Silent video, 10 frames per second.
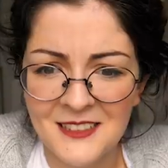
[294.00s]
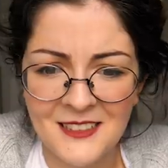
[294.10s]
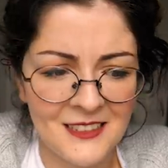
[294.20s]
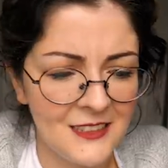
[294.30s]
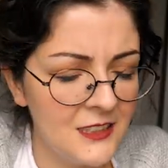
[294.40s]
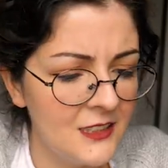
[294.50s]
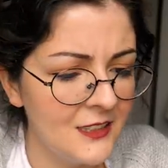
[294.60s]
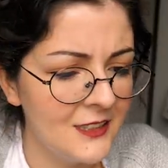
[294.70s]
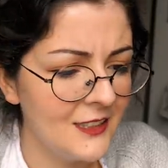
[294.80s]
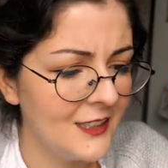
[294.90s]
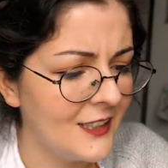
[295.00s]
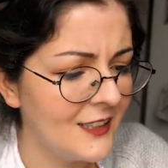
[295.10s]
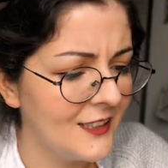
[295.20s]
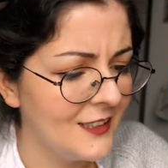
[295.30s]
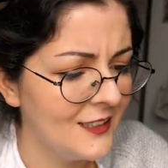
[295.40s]
Huh.
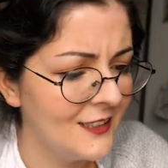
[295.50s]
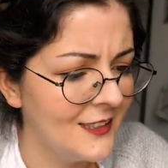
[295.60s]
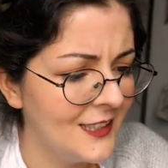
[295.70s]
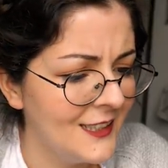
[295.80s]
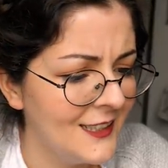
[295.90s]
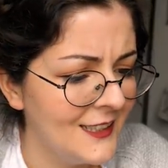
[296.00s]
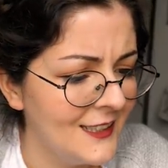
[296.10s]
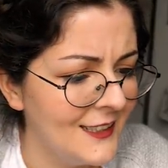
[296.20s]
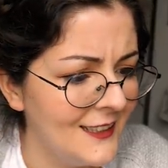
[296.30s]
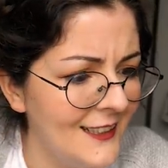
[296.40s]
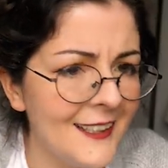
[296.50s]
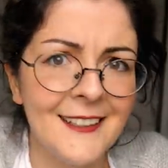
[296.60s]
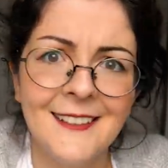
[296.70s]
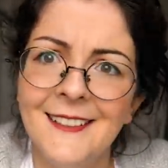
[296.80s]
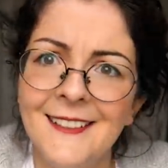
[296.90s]
Uh, yeah,
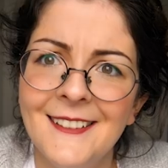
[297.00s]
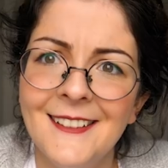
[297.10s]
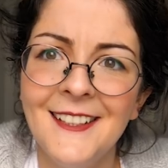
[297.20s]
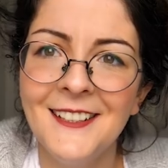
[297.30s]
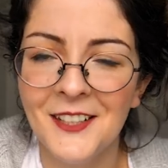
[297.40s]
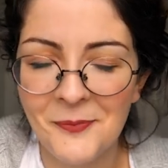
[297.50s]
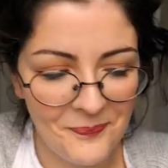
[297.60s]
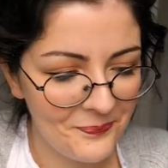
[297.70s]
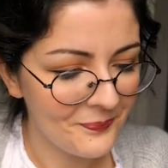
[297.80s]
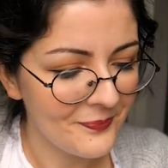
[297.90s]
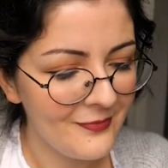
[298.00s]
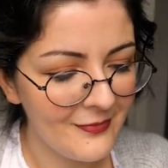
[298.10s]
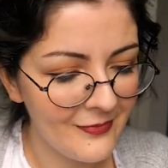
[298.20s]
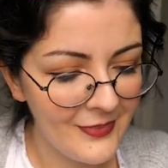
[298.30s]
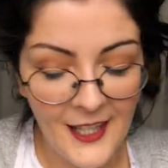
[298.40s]
anyway.
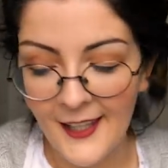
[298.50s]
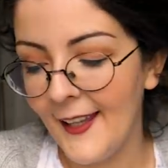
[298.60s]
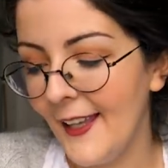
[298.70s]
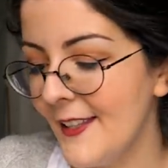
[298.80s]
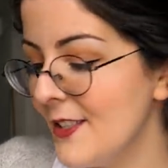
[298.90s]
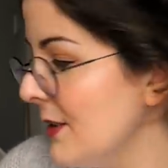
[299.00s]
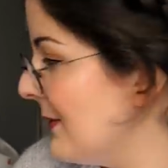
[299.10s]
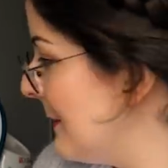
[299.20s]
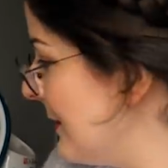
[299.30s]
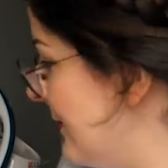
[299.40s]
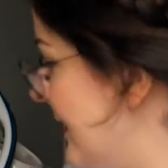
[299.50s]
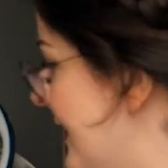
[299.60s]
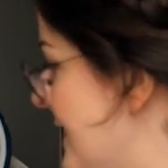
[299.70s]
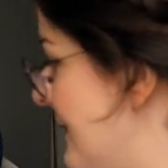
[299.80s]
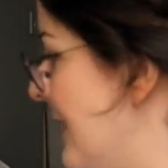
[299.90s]
And so the fabric for
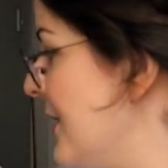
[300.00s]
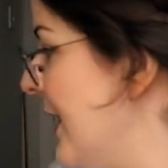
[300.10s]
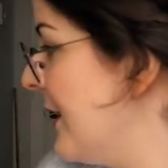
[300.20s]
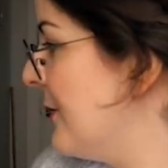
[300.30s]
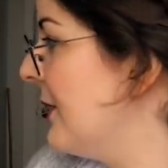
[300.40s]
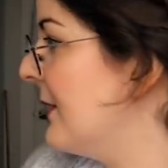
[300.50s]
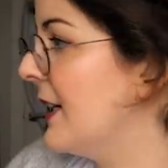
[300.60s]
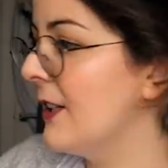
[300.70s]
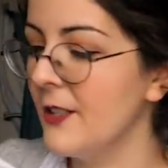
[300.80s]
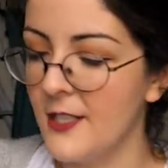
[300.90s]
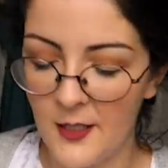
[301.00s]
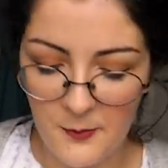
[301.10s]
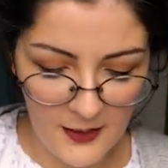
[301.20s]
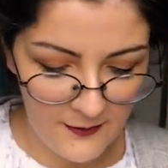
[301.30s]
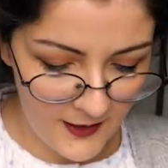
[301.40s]
that I've actually had for a really long
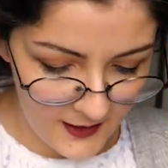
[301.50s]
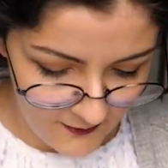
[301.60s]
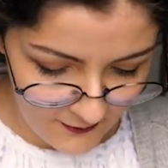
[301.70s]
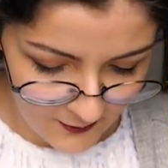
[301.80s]
time. I've had it